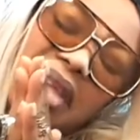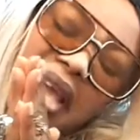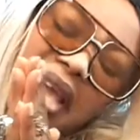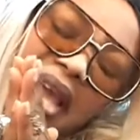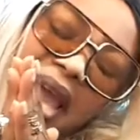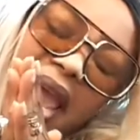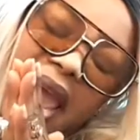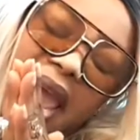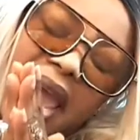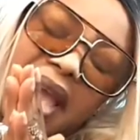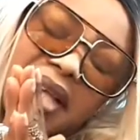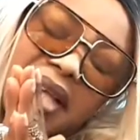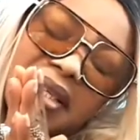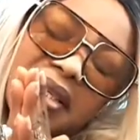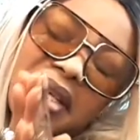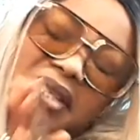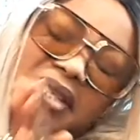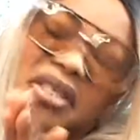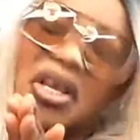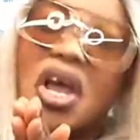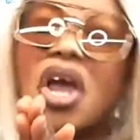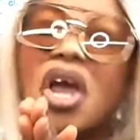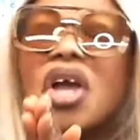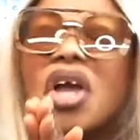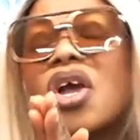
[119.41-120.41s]

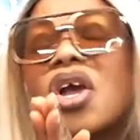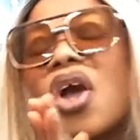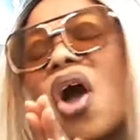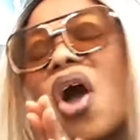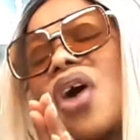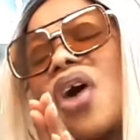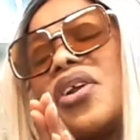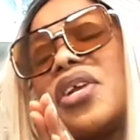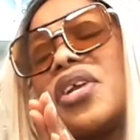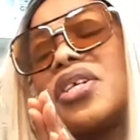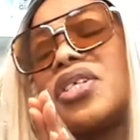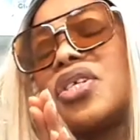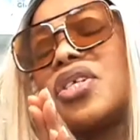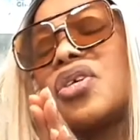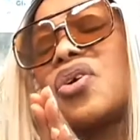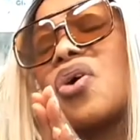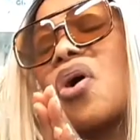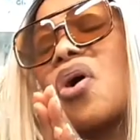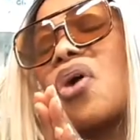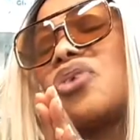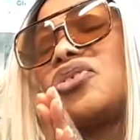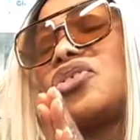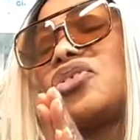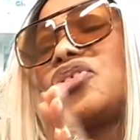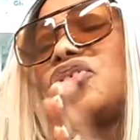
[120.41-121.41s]
cases. God is in
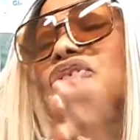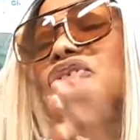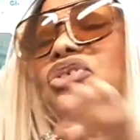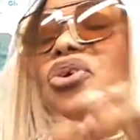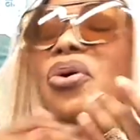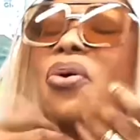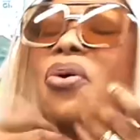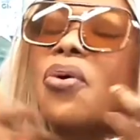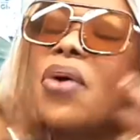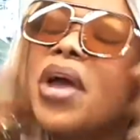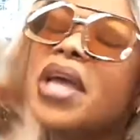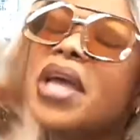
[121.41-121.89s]
control.